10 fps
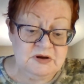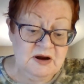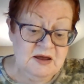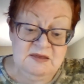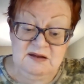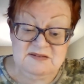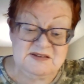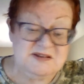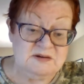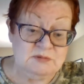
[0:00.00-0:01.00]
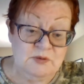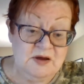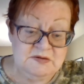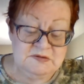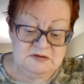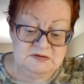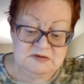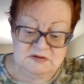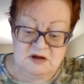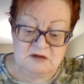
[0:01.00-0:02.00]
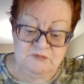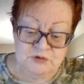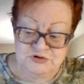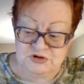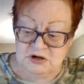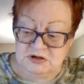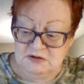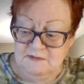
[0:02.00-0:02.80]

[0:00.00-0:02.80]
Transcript: and I think it's a terrible waste. It's unfortunate.